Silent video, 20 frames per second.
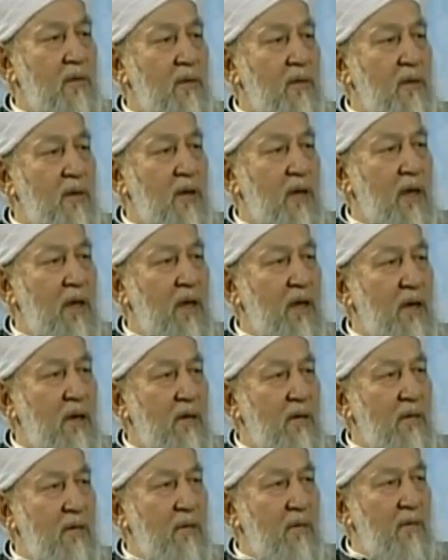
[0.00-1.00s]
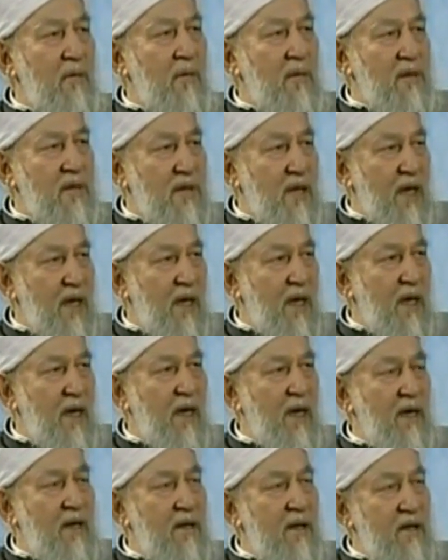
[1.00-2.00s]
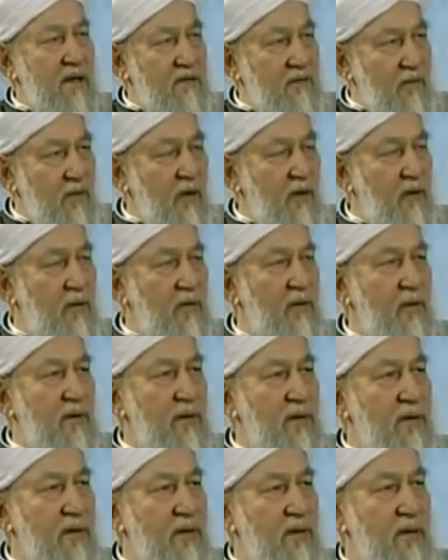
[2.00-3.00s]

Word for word: the Messiah and his followers,